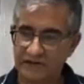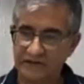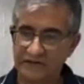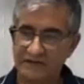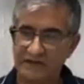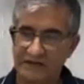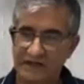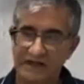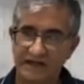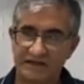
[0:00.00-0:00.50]

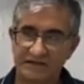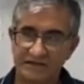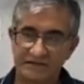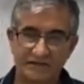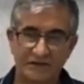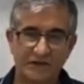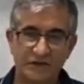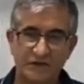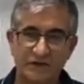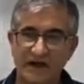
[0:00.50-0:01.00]
Yeah,
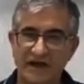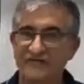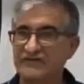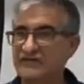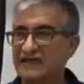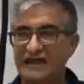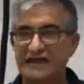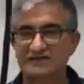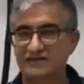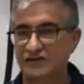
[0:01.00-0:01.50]
so
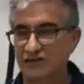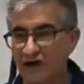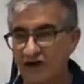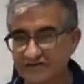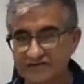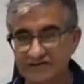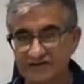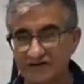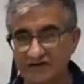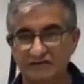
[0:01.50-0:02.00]
everything has a life
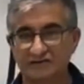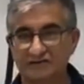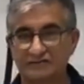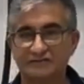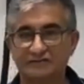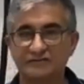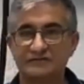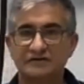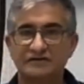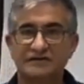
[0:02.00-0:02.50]
cycle.
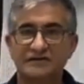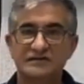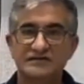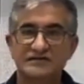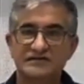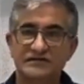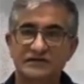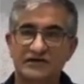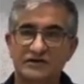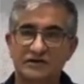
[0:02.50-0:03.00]

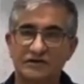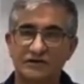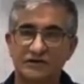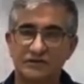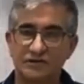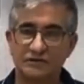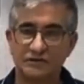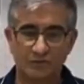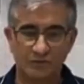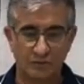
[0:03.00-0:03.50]

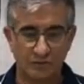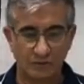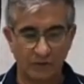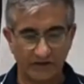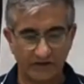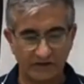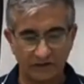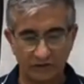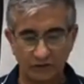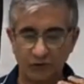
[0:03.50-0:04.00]
So
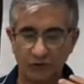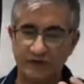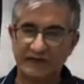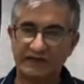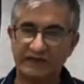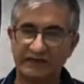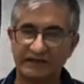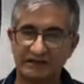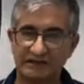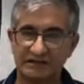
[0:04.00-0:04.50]
when you're
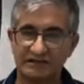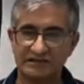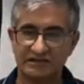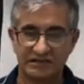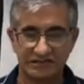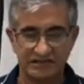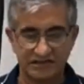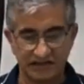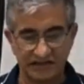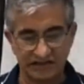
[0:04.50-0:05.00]
looking at
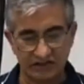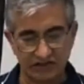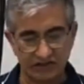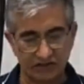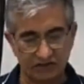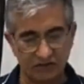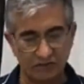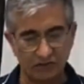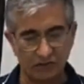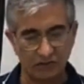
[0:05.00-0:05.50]

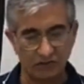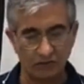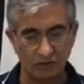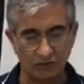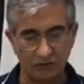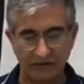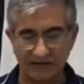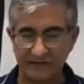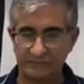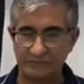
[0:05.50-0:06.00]
succession
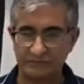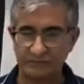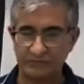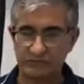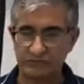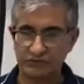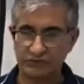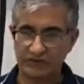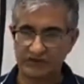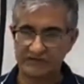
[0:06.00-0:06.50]
or
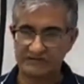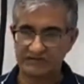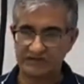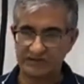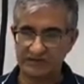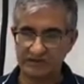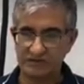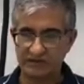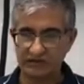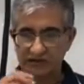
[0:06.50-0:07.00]

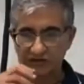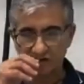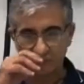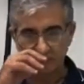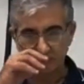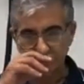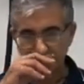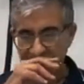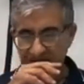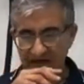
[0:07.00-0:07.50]
transition,
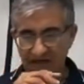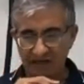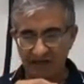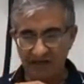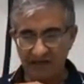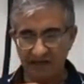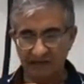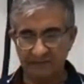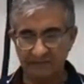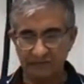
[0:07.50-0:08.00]

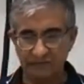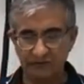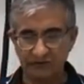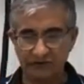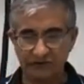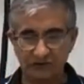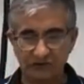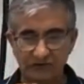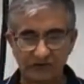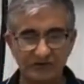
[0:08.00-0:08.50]

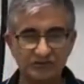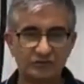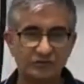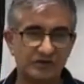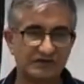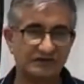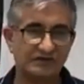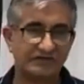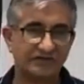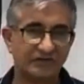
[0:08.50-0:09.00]
you need to
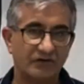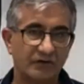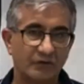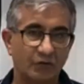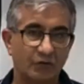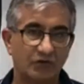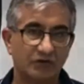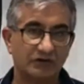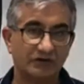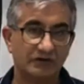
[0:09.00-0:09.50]
identify
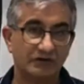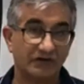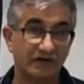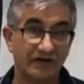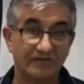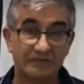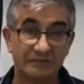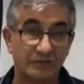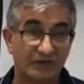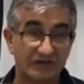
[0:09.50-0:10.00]
what
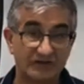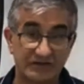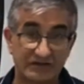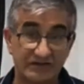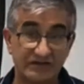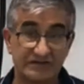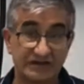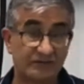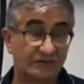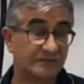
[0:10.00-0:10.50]
everybody's
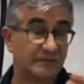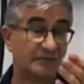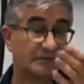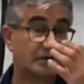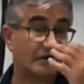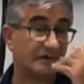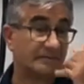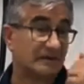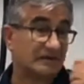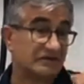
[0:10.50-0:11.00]
needs are. Remember
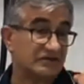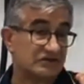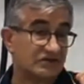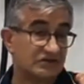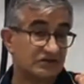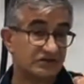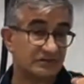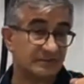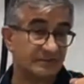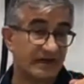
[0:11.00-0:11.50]
I
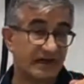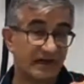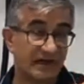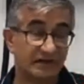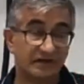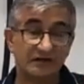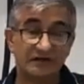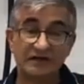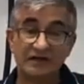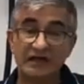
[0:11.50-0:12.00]
mentioned
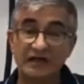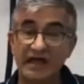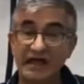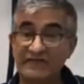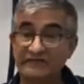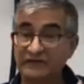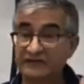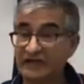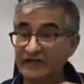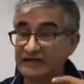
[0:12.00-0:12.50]
about
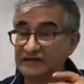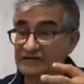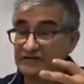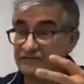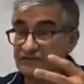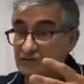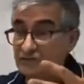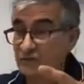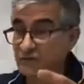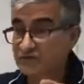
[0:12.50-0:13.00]
having that
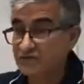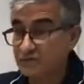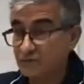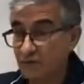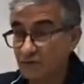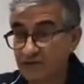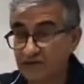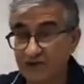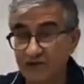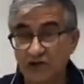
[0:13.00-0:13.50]
interview with
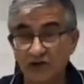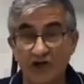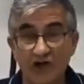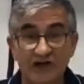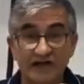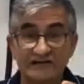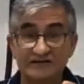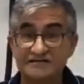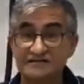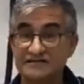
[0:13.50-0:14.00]
where the
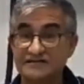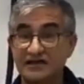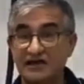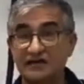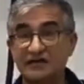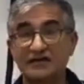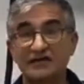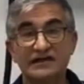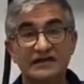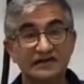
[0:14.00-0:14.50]
client's
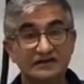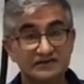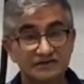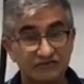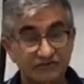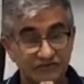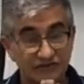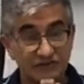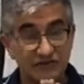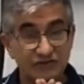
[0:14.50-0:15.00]
going. So
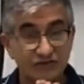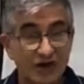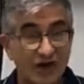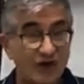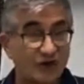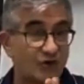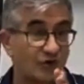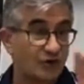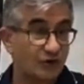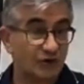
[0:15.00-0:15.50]
if you
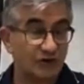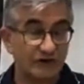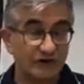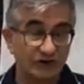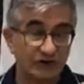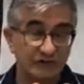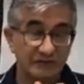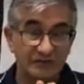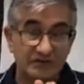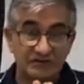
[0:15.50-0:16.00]
know early
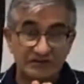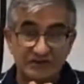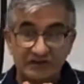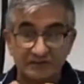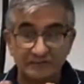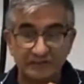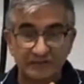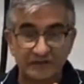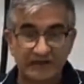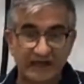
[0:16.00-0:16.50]
on the piece, you
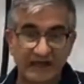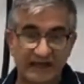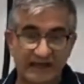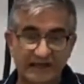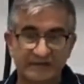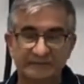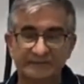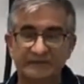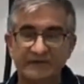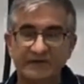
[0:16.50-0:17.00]
can
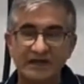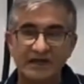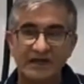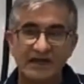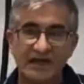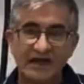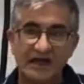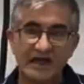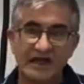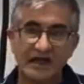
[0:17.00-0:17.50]
plan.
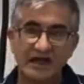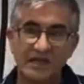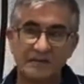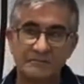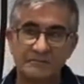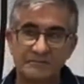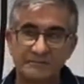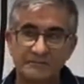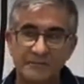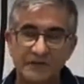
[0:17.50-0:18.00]

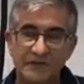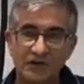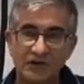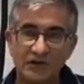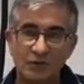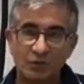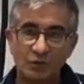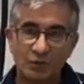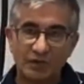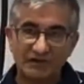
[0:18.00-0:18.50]

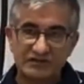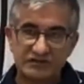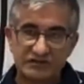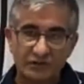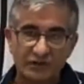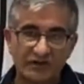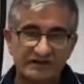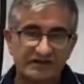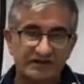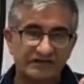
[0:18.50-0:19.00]
Once
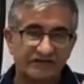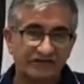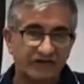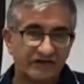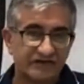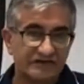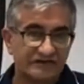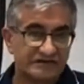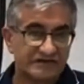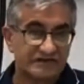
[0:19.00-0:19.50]
you identify
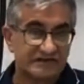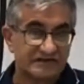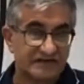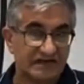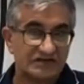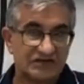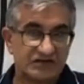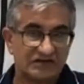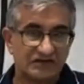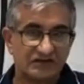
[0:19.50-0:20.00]
the
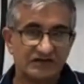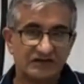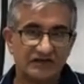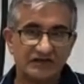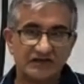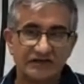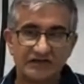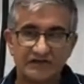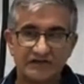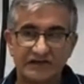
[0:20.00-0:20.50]

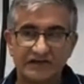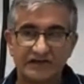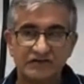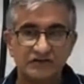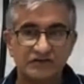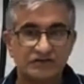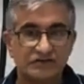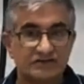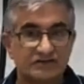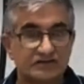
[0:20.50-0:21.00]
succession, then
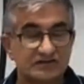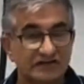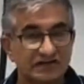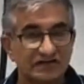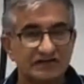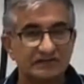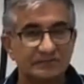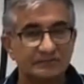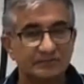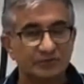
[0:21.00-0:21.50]
you just
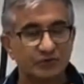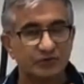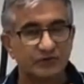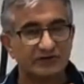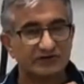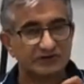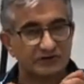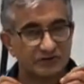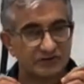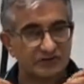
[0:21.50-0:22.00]
need to put a
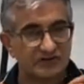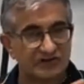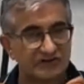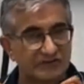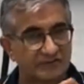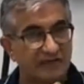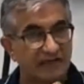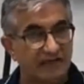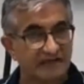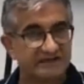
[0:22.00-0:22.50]

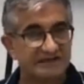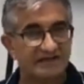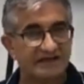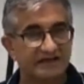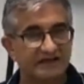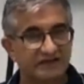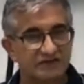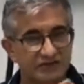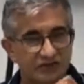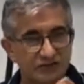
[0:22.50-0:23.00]
strategic plan
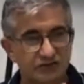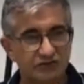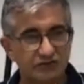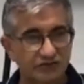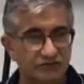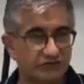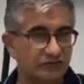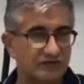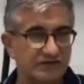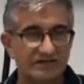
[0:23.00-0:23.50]
together, 2 to
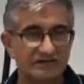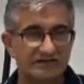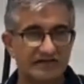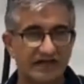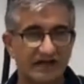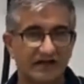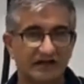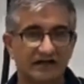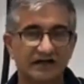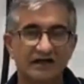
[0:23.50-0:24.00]
3 years
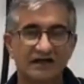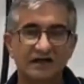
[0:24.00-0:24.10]
out.